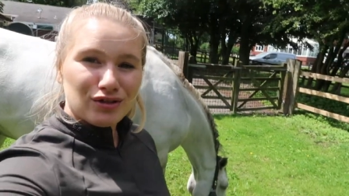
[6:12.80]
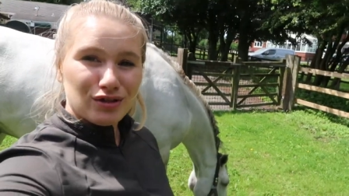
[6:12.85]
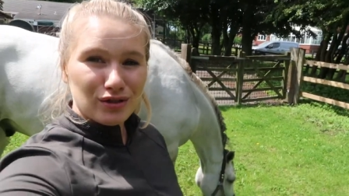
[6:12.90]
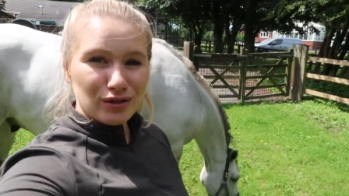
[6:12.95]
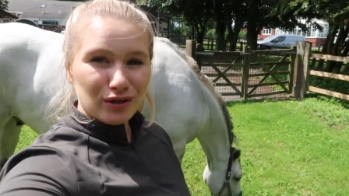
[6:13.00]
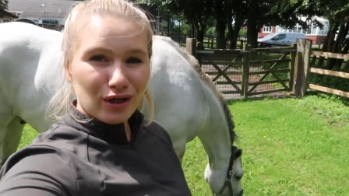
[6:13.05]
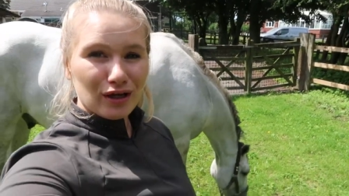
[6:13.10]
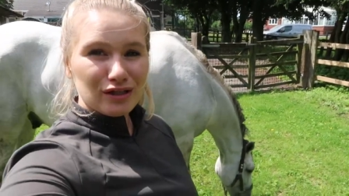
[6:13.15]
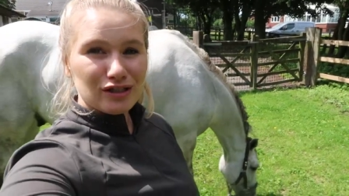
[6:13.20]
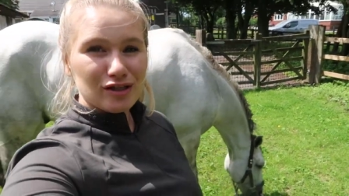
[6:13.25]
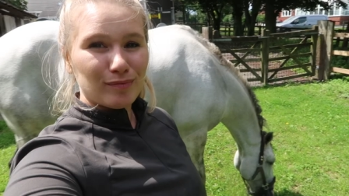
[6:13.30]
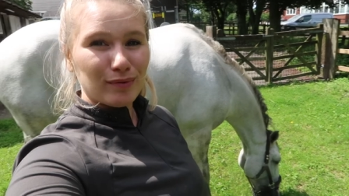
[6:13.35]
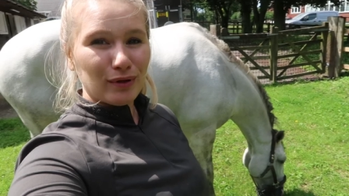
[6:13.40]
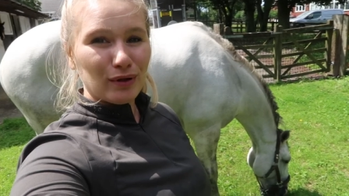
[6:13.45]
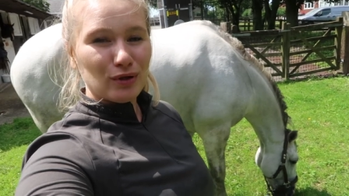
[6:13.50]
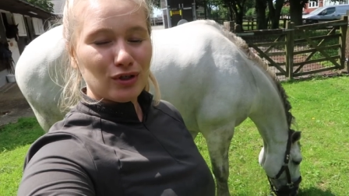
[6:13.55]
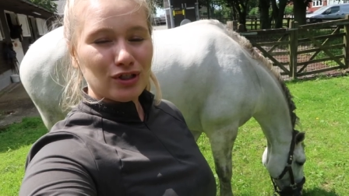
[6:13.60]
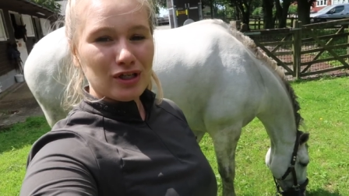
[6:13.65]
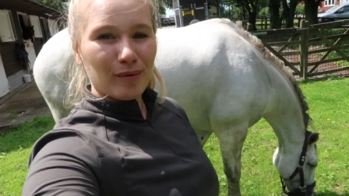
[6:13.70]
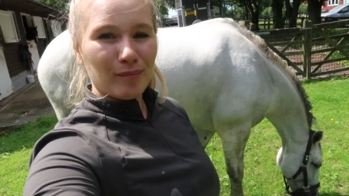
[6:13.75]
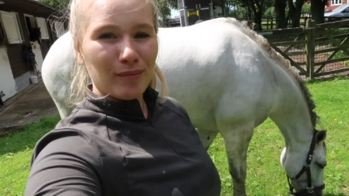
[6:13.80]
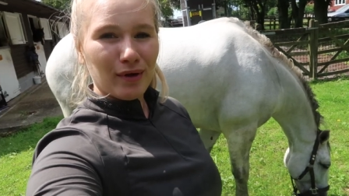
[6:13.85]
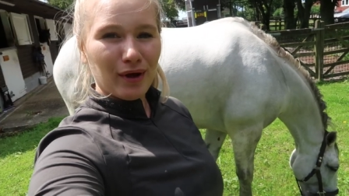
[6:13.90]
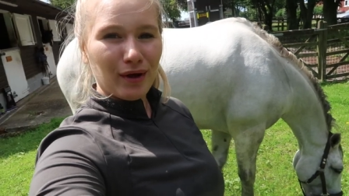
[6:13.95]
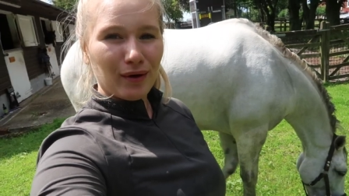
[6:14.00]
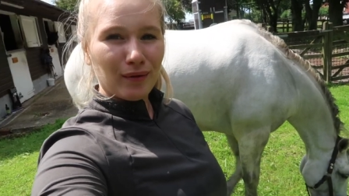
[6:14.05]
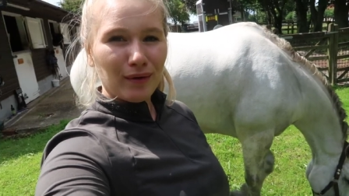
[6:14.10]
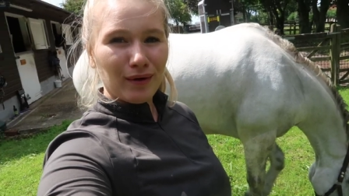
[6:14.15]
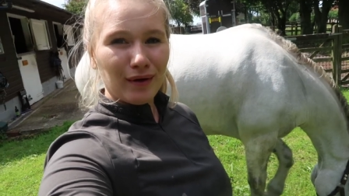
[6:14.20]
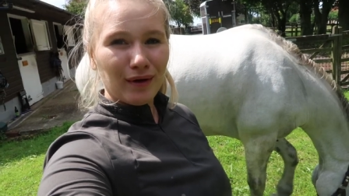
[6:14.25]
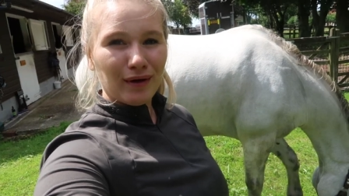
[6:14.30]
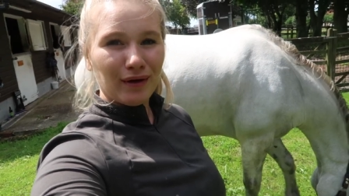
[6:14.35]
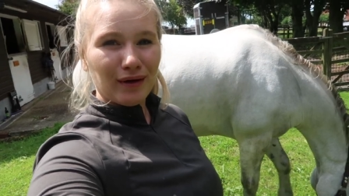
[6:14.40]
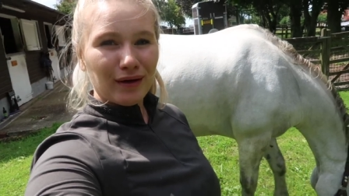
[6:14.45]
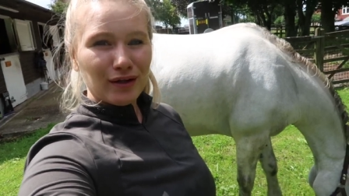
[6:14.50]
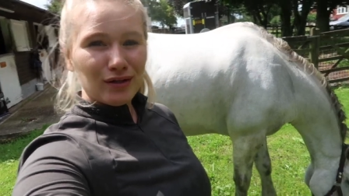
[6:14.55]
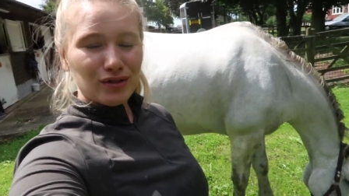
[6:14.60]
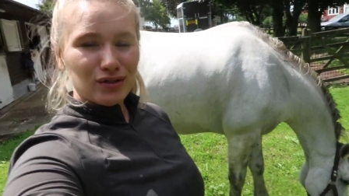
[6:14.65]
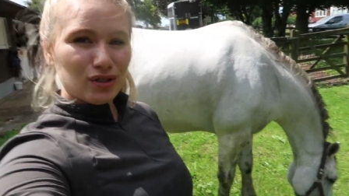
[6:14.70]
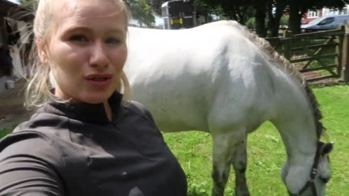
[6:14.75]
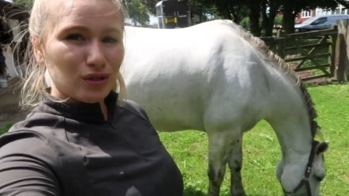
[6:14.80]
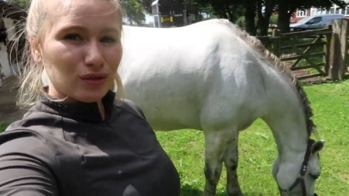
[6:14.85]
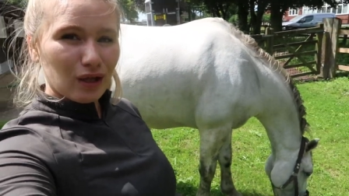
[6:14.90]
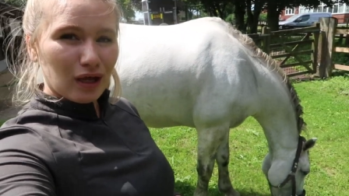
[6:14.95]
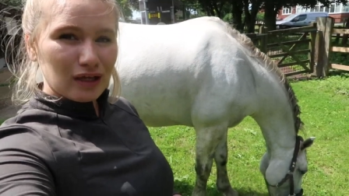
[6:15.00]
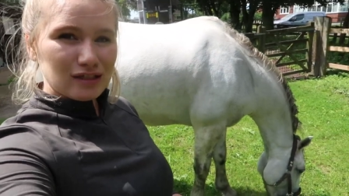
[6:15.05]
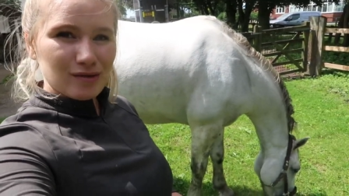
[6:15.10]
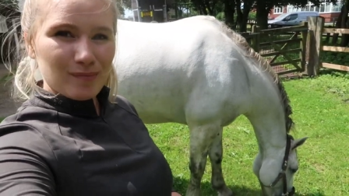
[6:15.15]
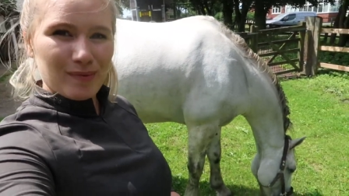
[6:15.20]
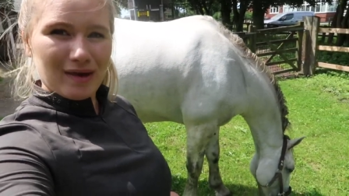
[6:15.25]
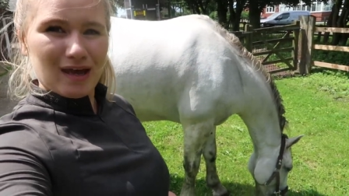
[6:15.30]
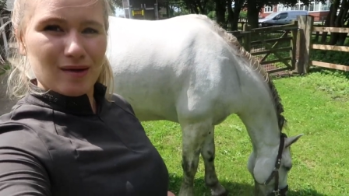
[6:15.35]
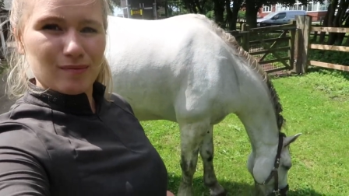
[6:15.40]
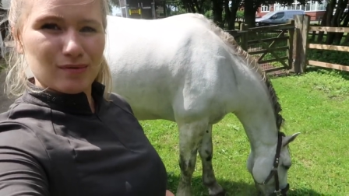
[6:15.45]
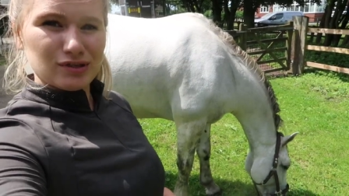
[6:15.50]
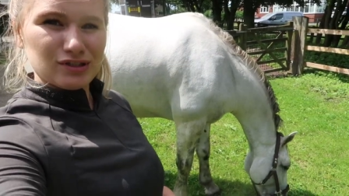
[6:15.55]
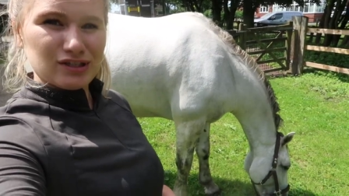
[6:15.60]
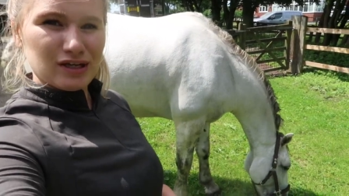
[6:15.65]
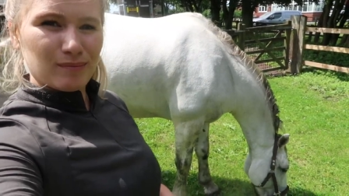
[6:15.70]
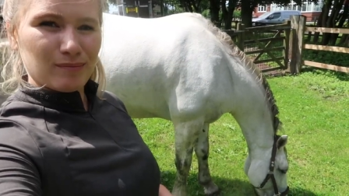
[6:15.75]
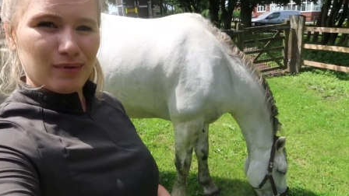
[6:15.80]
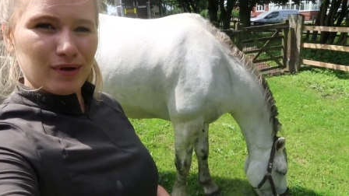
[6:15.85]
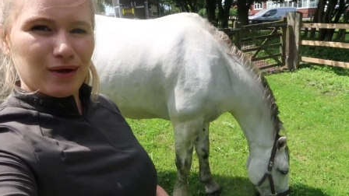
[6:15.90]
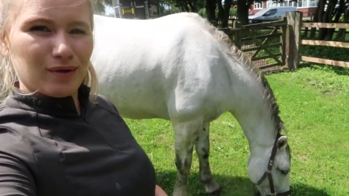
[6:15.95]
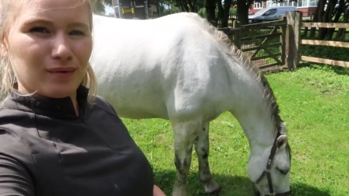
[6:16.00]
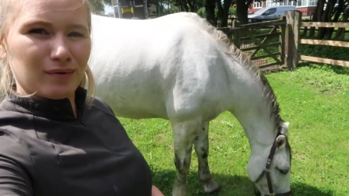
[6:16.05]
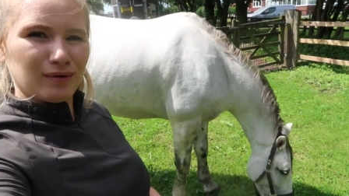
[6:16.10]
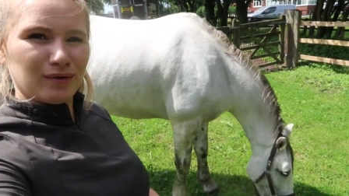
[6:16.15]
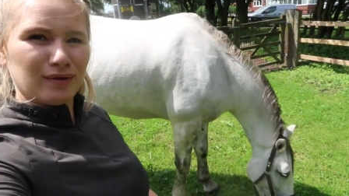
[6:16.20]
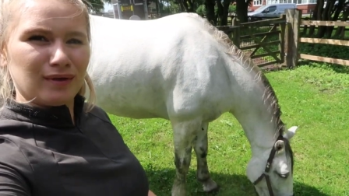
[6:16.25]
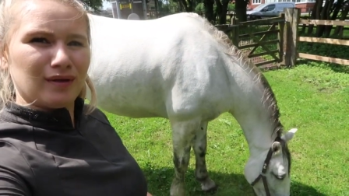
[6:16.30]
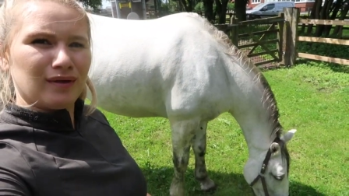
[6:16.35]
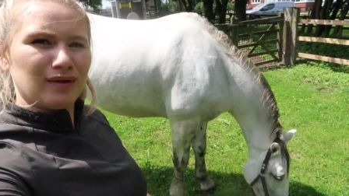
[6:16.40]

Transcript: Two lots of blue shampoo two lots of purple shampoo